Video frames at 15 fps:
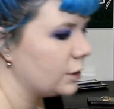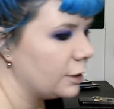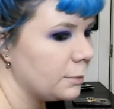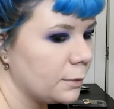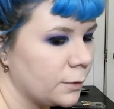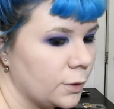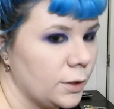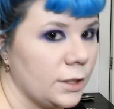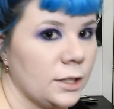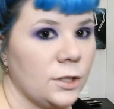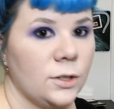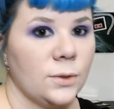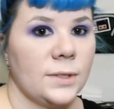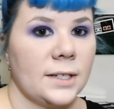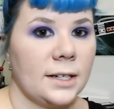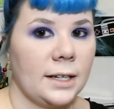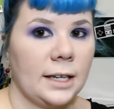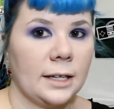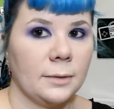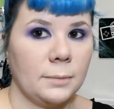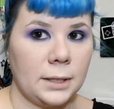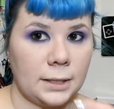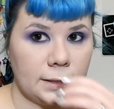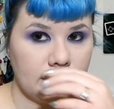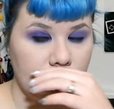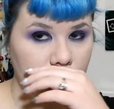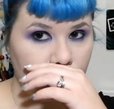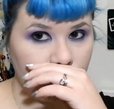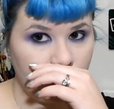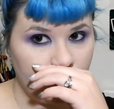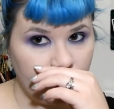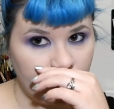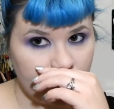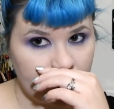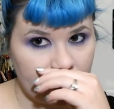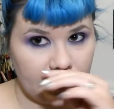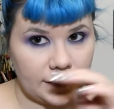dry before you can use it again, because if you use